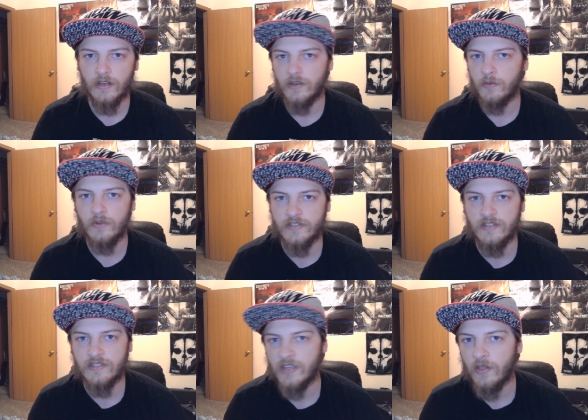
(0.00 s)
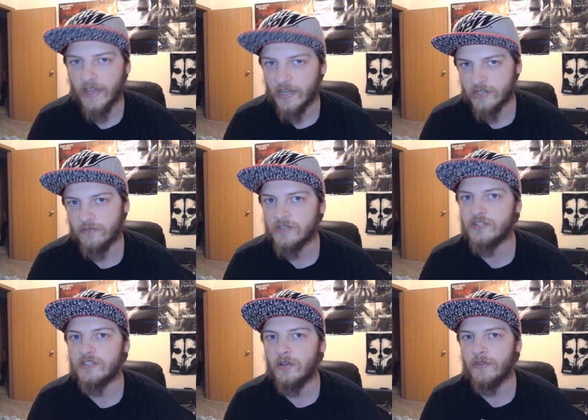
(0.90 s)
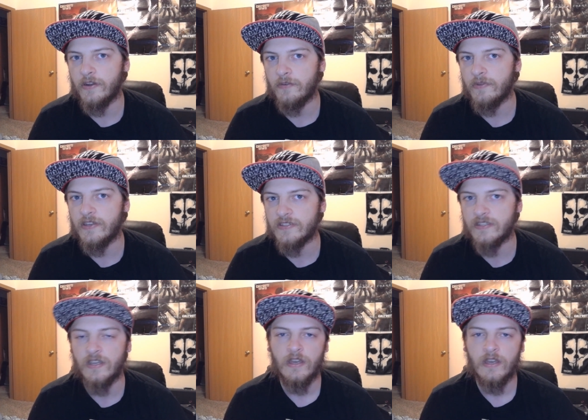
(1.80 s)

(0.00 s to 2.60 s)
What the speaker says: And it wasn't until I actually reached out that I realized